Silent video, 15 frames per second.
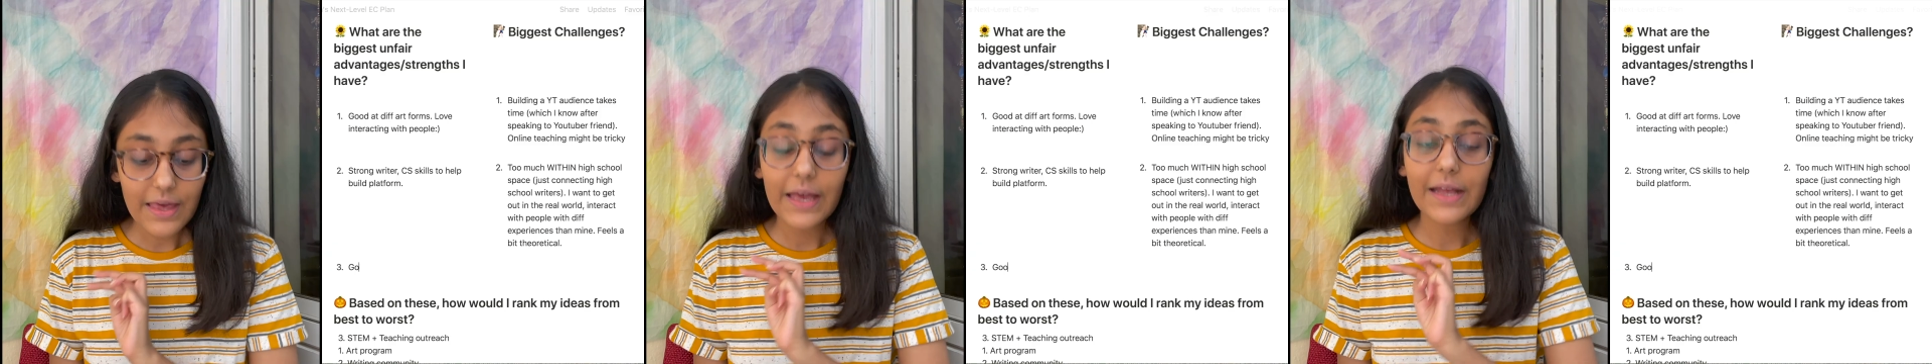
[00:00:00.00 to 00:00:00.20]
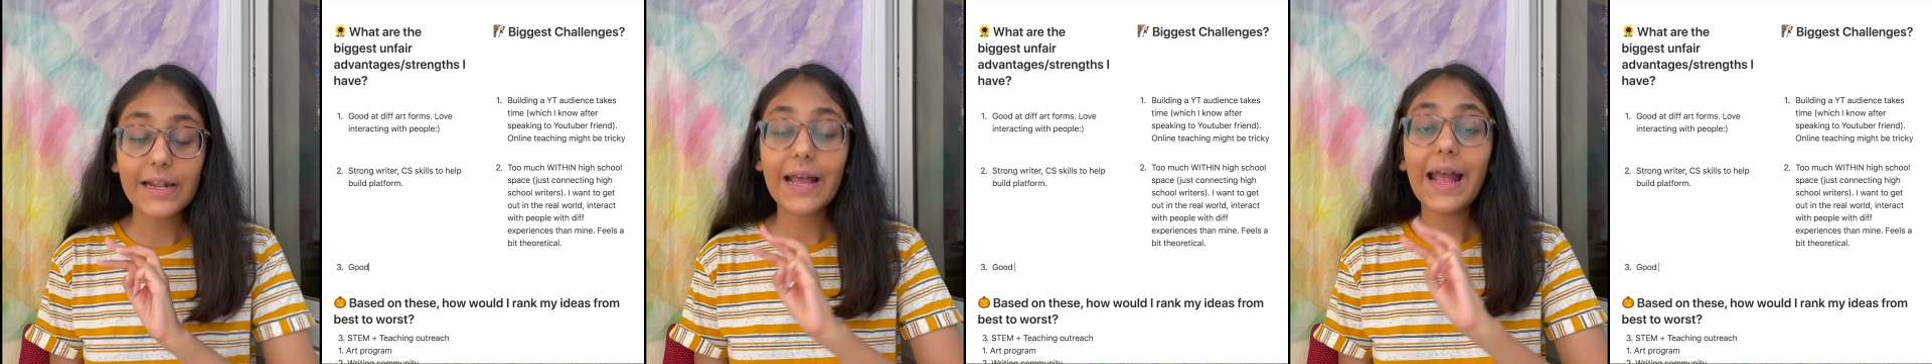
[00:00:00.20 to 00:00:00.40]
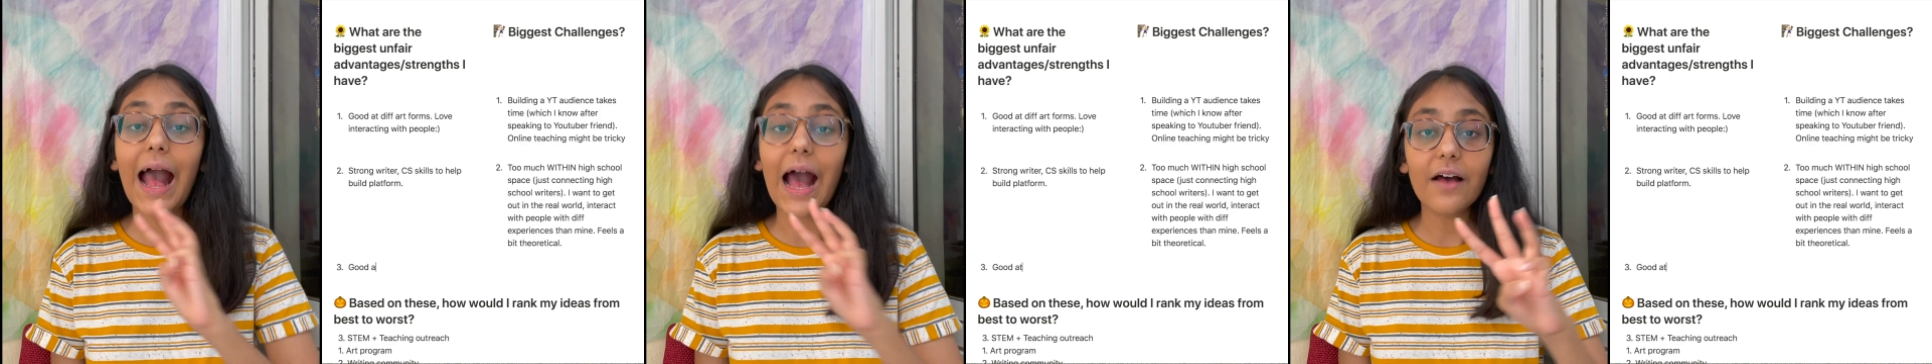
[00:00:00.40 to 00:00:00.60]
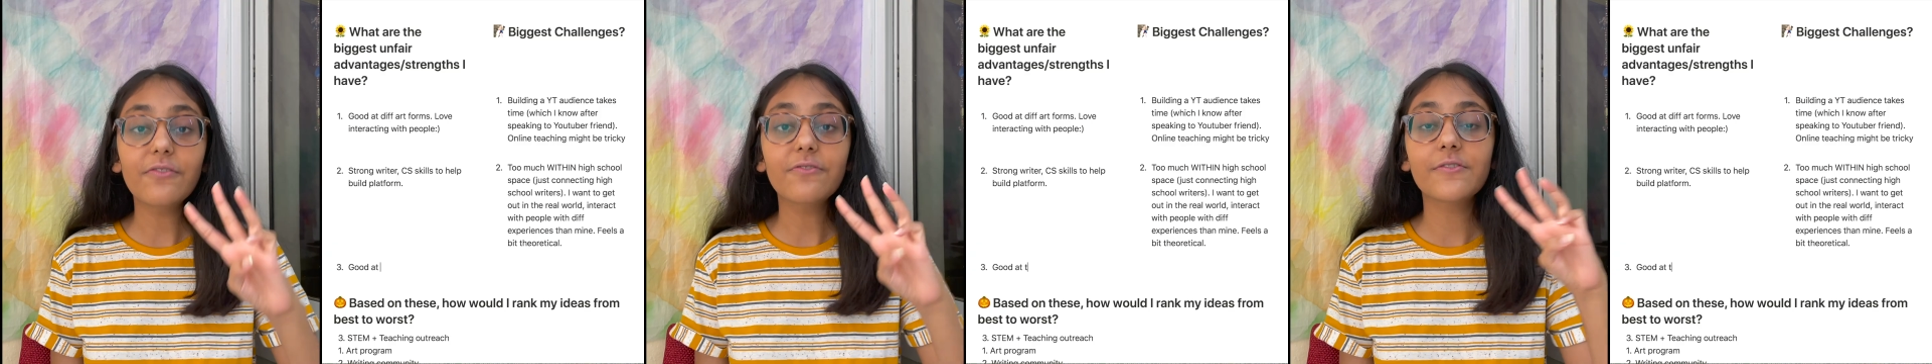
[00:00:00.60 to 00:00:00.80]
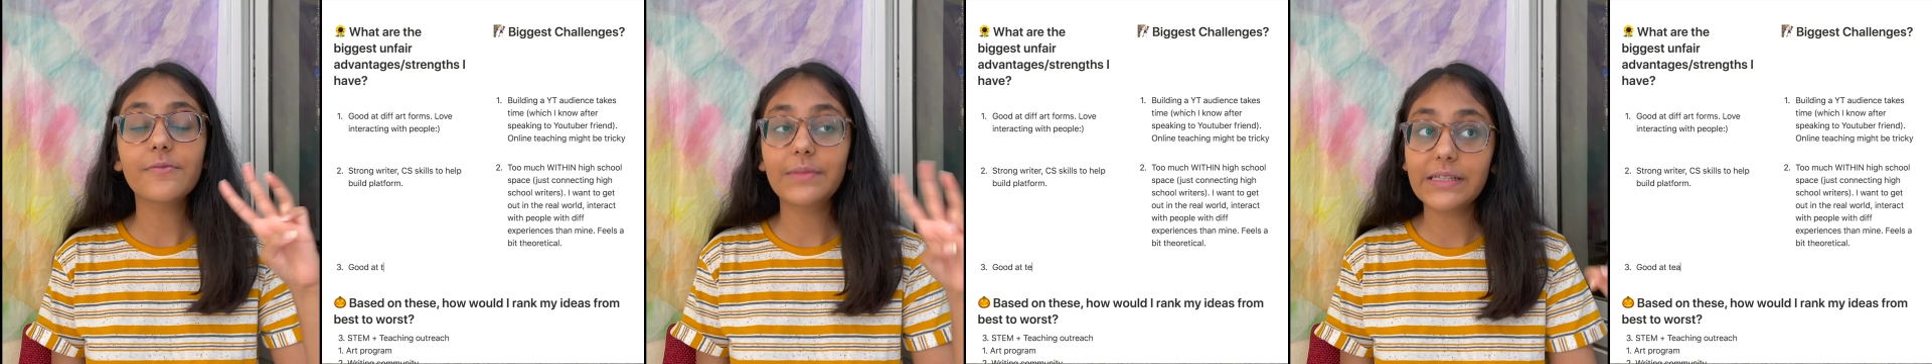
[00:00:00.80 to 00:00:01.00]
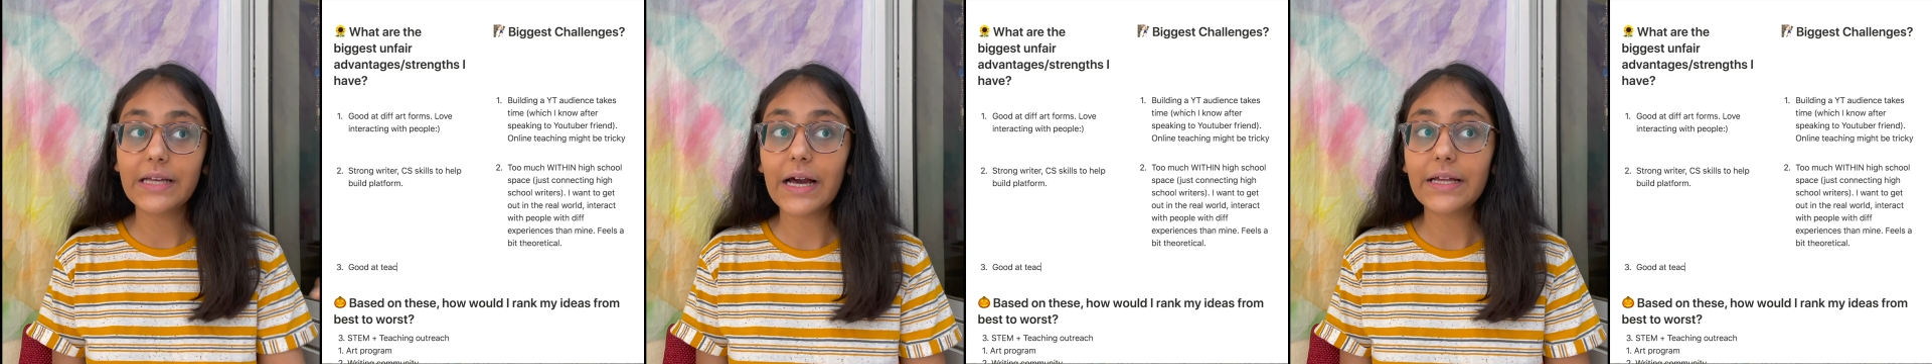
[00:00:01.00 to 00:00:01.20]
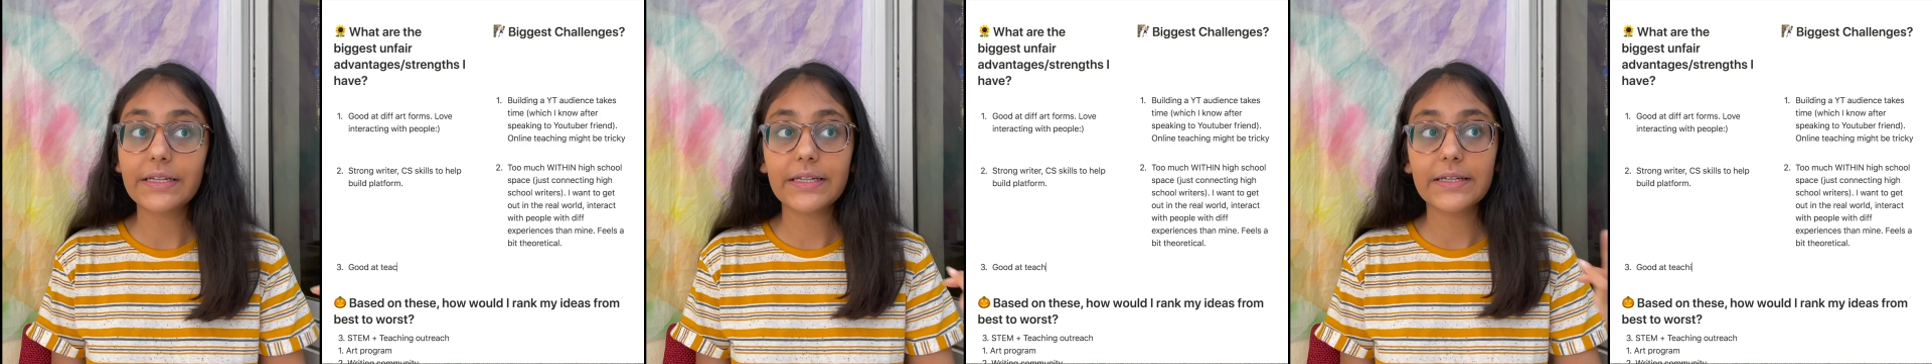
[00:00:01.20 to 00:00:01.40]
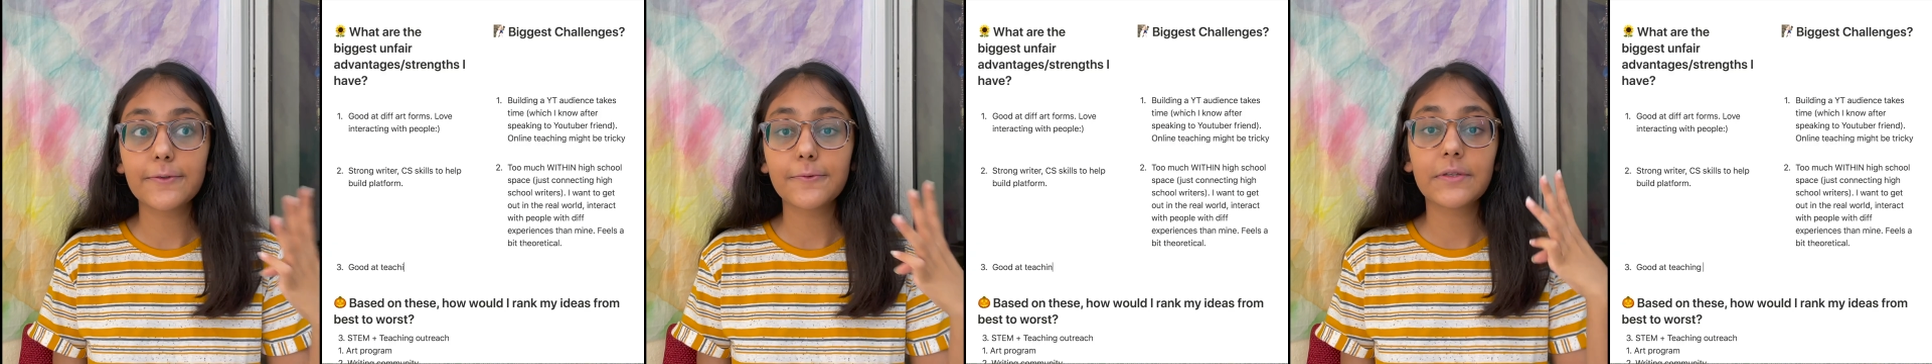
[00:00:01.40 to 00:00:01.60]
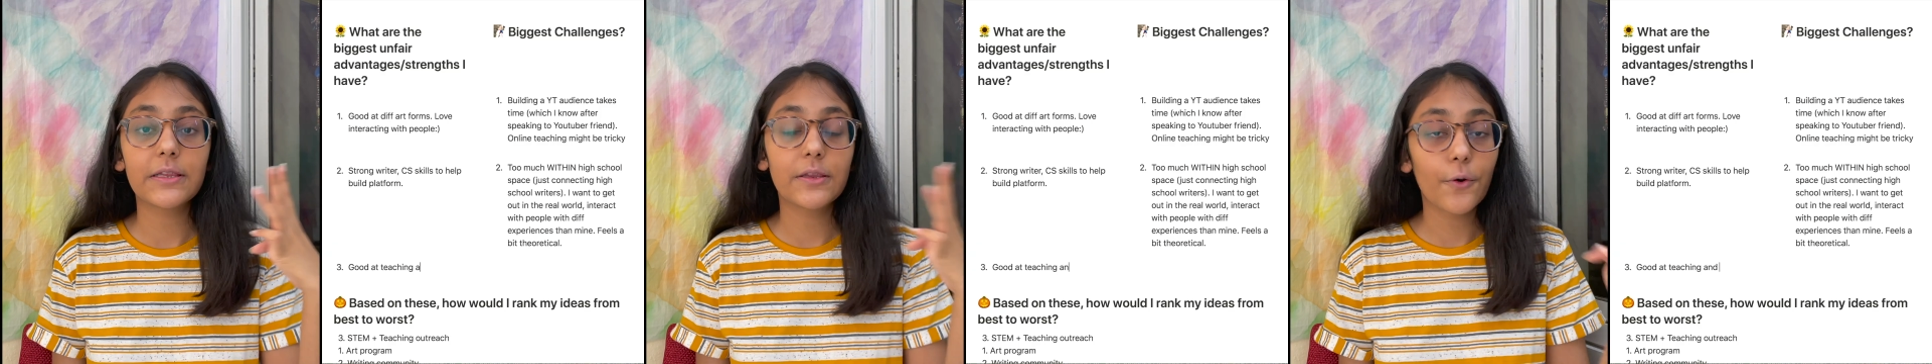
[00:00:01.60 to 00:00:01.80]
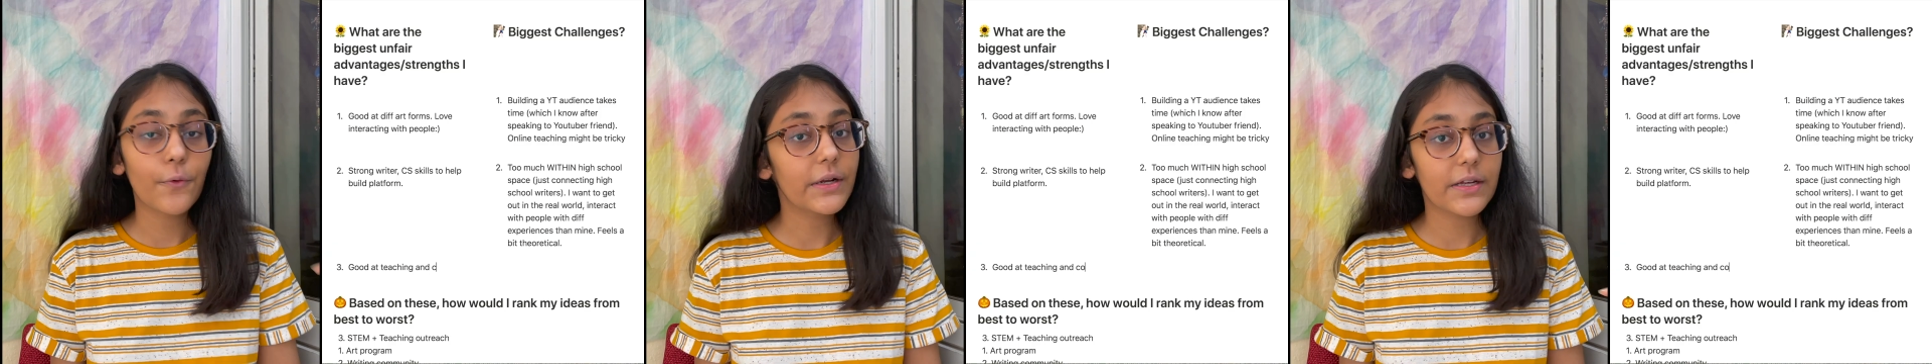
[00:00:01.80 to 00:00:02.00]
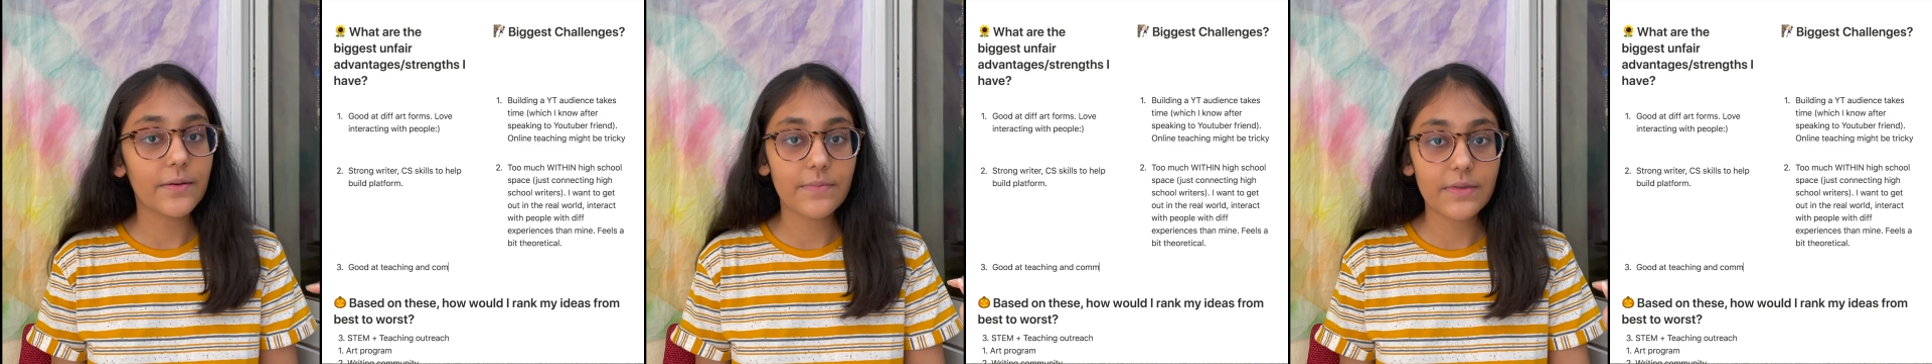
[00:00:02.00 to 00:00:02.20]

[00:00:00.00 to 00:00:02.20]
and I have familiarity with low-income